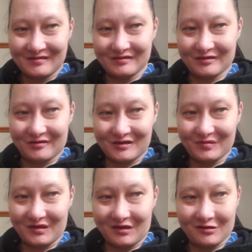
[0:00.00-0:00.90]
record
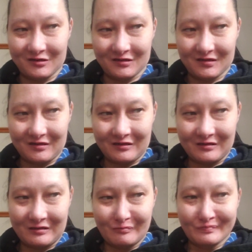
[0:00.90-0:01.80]
when I cook
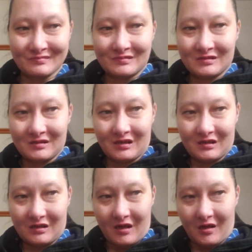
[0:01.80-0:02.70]

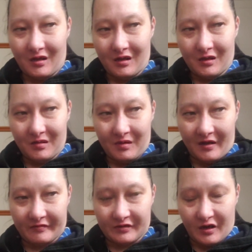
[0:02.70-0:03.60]
um,
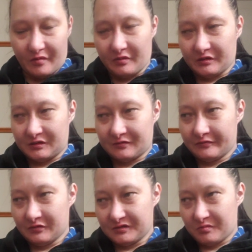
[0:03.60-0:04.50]
after I have my
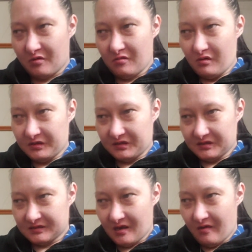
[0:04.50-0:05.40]
few smokes and
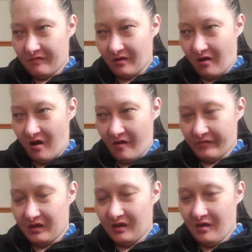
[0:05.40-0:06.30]
stuff and
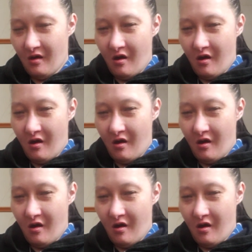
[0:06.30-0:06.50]
coffee.